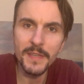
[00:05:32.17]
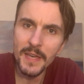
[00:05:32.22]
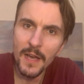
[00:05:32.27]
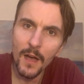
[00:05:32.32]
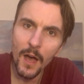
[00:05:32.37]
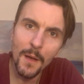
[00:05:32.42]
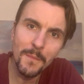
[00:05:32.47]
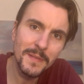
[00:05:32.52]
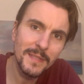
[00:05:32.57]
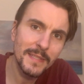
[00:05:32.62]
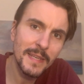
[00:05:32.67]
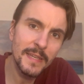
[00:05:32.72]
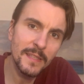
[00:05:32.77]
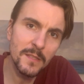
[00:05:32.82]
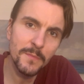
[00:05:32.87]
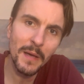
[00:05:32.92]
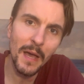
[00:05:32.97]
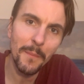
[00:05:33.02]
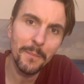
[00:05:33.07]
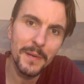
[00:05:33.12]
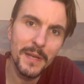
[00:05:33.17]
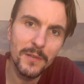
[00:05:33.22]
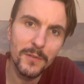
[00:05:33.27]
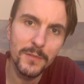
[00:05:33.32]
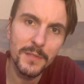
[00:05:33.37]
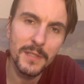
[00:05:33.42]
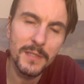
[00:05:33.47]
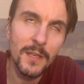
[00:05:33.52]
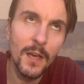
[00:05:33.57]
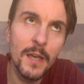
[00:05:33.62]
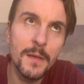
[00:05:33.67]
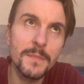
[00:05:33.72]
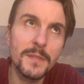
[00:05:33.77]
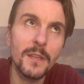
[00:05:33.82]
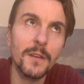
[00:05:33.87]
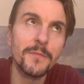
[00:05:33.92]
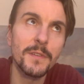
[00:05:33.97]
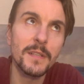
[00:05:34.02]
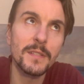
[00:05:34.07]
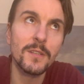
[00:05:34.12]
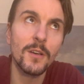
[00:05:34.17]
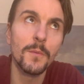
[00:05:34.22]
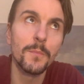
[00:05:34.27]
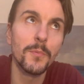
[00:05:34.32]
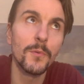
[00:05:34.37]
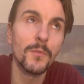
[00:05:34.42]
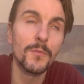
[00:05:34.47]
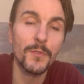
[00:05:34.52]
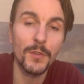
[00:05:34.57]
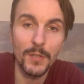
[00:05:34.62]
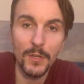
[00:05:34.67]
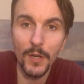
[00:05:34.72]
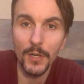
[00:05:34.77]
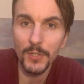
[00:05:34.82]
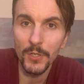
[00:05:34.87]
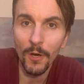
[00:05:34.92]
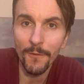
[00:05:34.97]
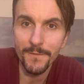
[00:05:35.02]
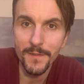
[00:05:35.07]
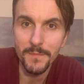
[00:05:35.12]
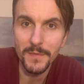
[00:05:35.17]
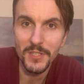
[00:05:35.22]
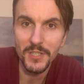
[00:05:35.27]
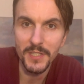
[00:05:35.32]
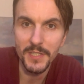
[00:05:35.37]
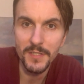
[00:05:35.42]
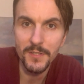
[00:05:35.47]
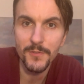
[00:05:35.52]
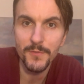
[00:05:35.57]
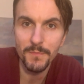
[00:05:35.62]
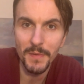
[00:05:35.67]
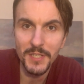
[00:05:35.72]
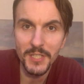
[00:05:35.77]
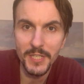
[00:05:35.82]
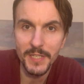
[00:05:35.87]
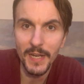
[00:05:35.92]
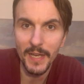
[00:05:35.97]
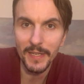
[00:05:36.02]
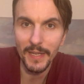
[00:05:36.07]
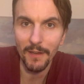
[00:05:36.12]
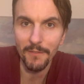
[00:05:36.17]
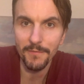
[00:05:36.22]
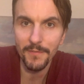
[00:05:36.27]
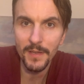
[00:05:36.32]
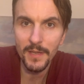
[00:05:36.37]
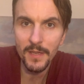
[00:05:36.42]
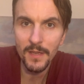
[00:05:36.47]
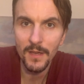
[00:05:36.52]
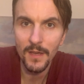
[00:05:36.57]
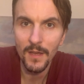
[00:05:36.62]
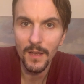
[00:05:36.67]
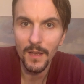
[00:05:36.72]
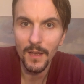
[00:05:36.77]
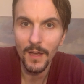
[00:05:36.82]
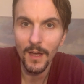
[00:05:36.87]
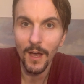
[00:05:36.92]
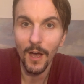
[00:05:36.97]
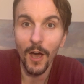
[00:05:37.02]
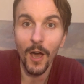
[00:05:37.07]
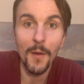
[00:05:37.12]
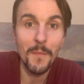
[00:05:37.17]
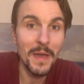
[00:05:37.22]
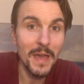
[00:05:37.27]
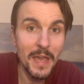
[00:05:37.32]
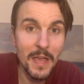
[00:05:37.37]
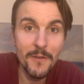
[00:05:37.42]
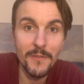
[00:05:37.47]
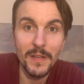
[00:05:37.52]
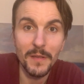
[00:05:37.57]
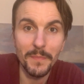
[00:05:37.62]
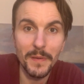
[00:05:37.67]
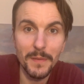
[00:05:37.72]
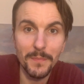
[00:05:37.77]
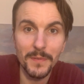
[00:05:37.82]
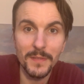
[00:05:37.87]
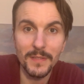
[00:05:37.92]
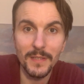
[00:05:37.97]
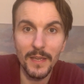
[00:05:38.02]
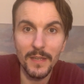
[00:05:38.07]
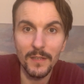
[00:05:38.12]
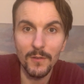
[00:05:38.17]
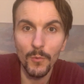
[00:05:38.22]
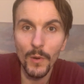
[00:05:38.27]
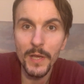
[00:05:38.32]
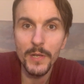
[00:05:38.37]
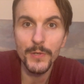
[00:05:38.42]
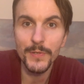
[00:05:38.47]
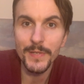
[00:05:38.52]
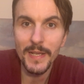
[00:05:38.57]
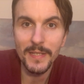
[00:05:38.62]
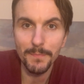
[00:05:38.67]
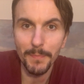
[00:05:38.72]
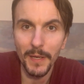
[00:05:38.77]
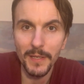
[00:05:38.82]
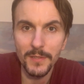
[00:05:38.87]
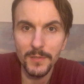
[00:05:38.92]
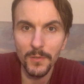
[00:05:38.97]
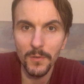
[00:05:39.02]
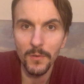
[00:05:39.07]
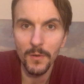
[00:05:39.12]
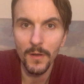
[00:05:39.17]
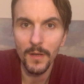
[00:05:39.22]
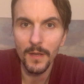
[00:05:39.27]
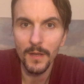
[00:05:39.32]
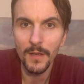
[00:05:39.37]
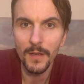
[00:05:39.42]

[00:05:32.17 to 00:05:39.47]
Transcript: Yeah, I'm seeing them happening all the time. So, for example, a coffee machine, une machine à café, I'm hearing people saying, away, le Nespresso.